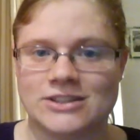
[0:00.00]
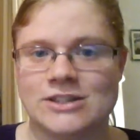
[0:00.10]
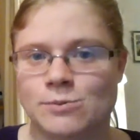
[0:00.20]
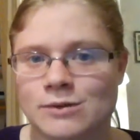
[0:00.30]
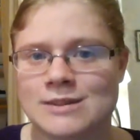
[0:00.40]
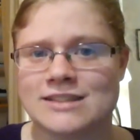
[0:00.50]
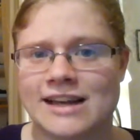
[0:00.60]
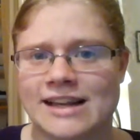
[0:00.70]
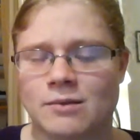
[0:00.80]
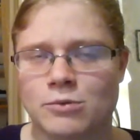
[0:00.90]
She will be
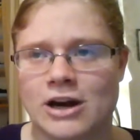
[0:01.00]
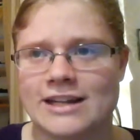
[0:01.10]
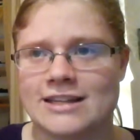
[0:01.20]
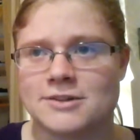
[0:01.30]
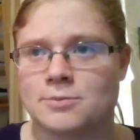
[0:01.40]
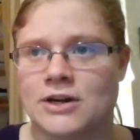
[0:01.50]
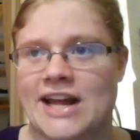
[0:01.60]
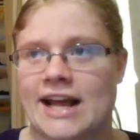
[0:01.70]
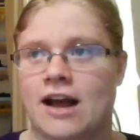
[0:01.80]
studying abroad in the spring.